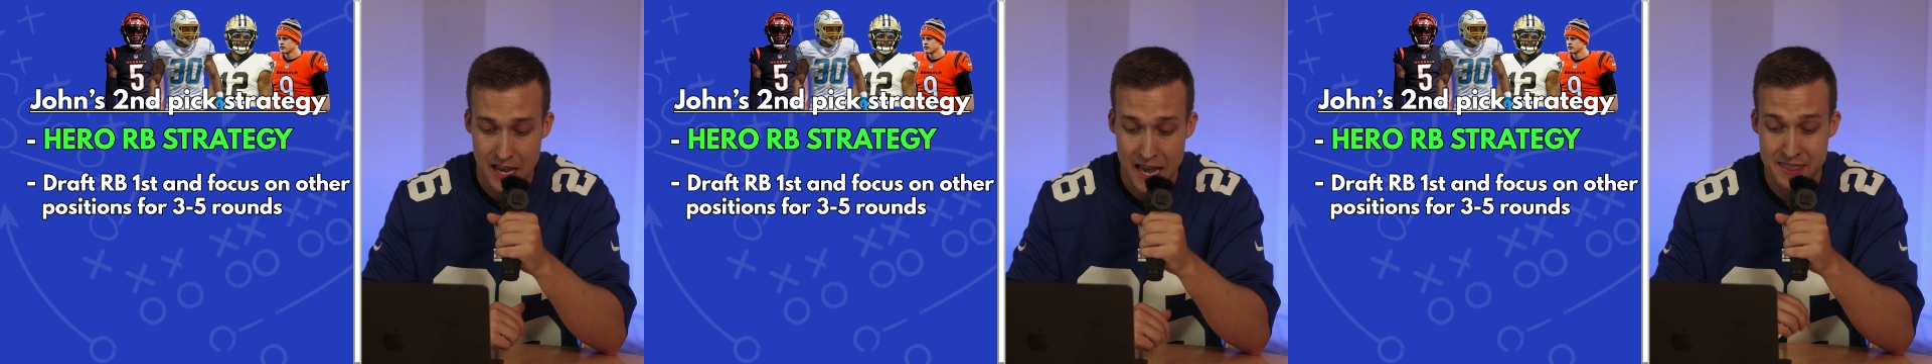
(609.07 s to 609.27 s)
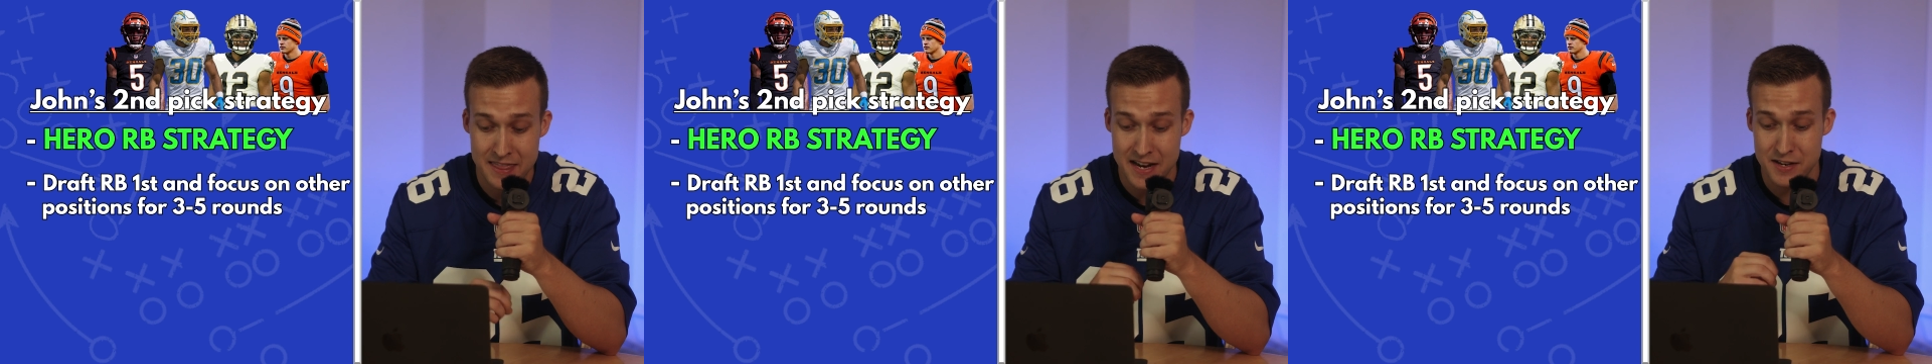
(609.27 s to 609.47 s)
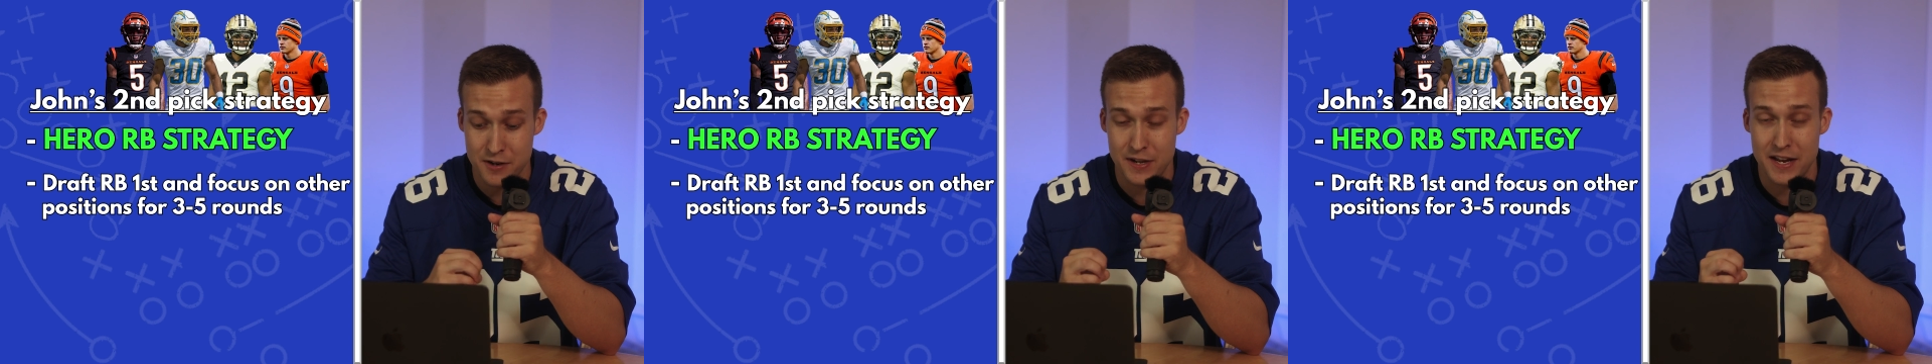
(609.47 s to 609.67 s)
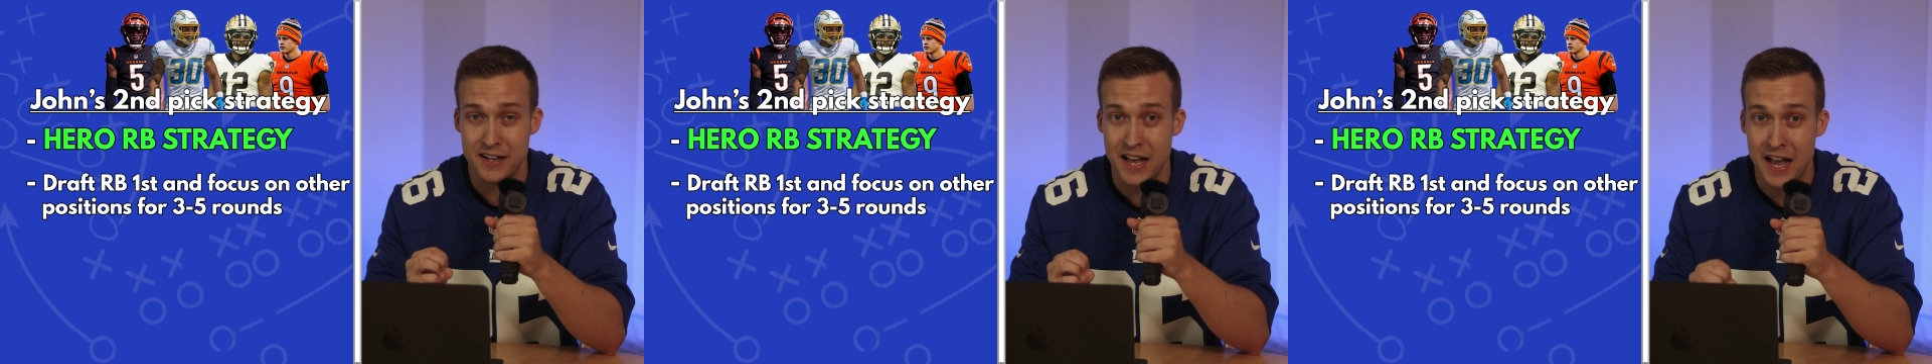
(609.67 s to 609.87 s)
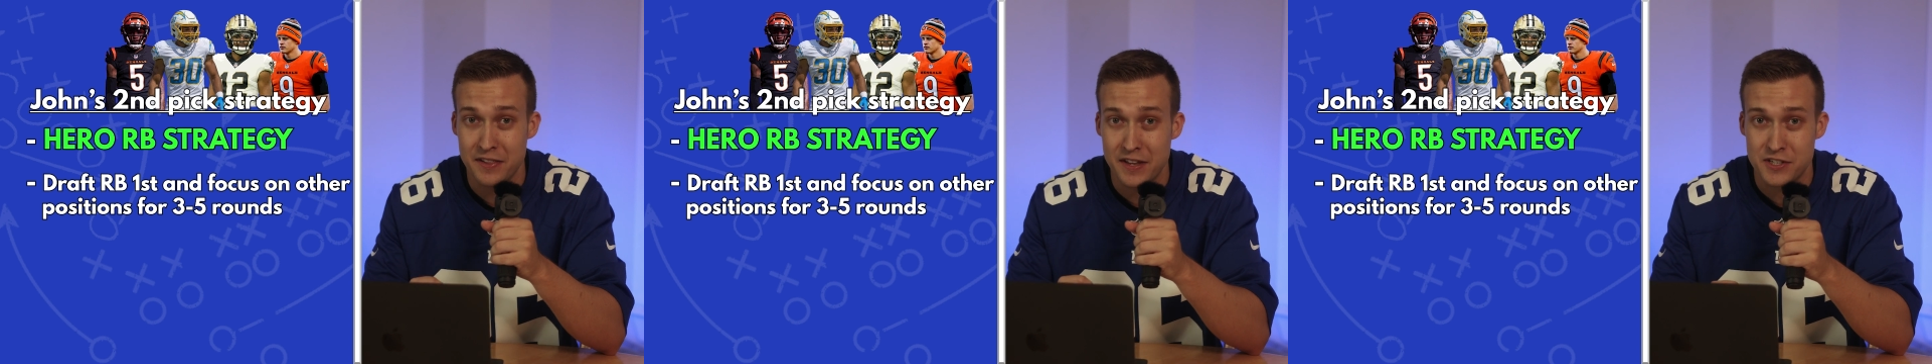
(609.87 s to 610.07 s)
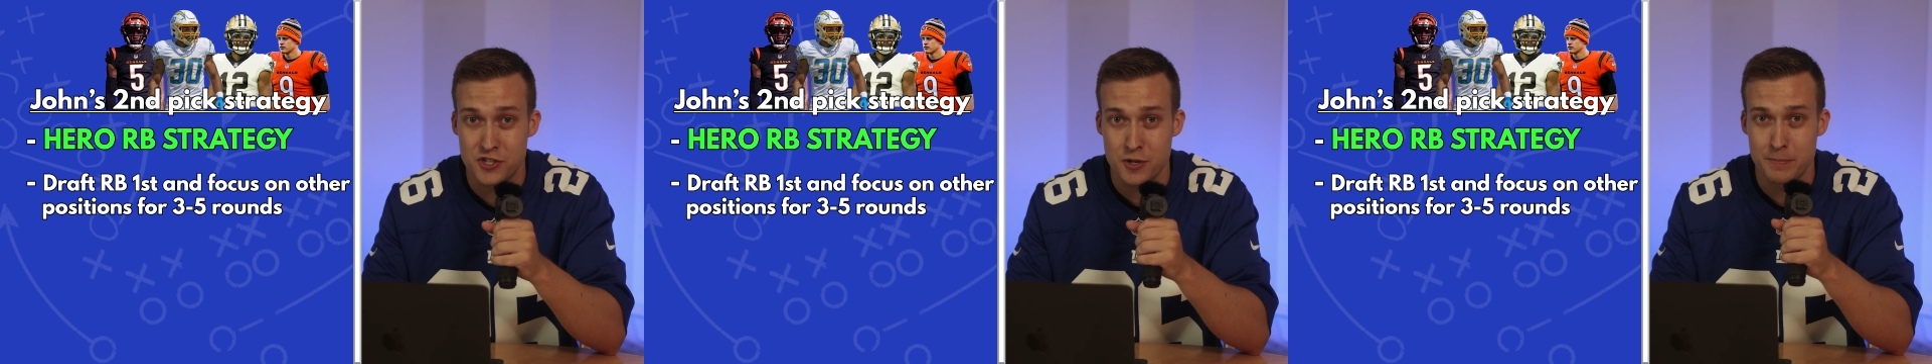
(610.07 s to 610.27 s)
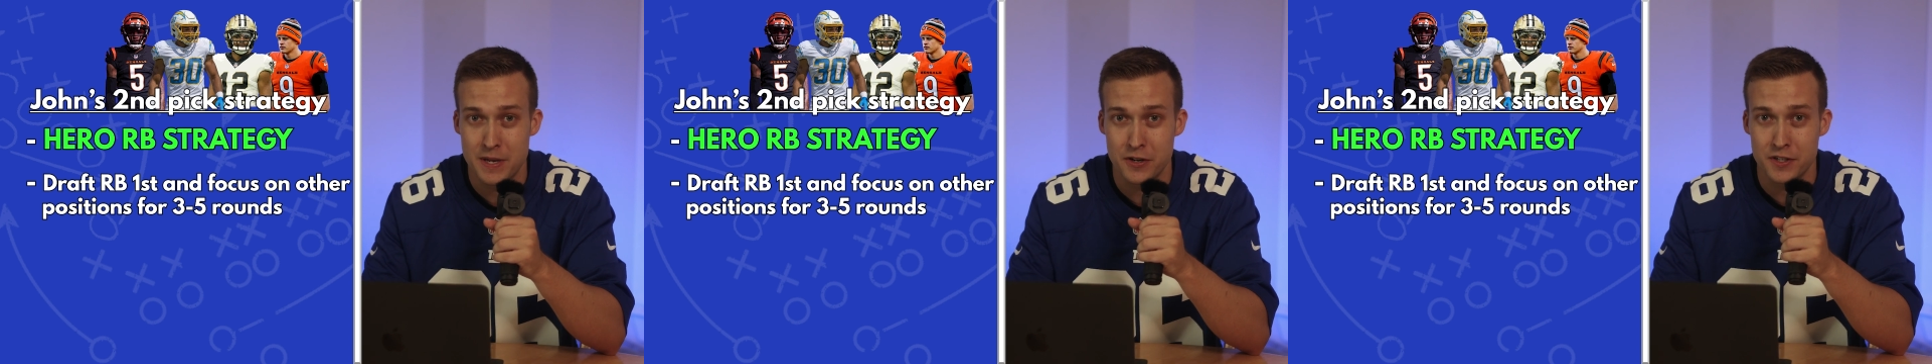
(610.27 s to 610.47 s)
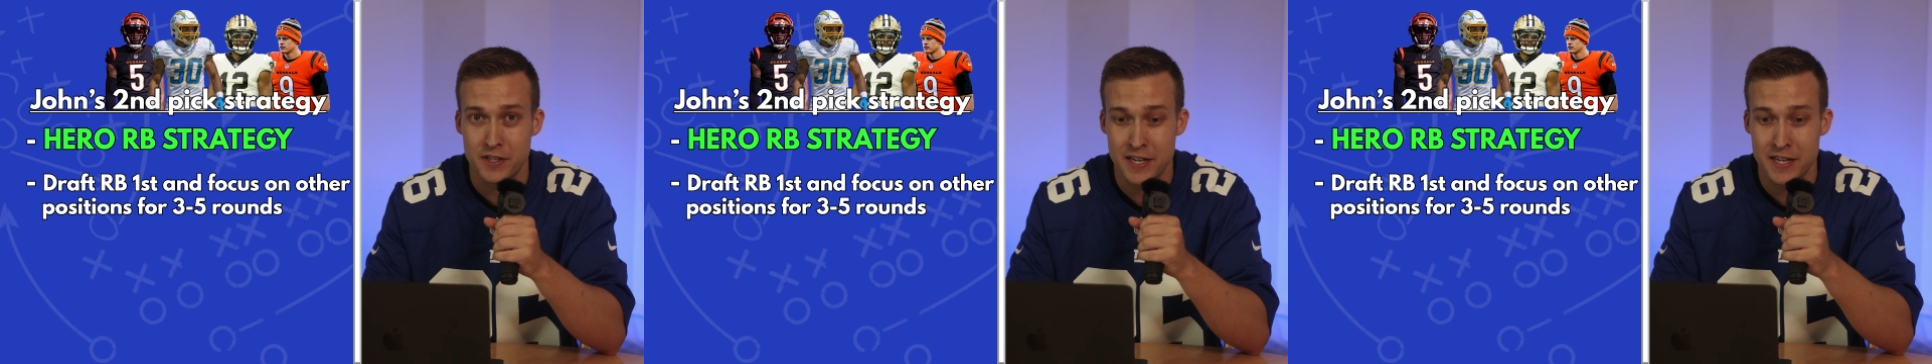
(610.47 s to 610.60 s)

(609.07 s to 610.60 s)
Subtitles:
And then you get a guy like Jahmyr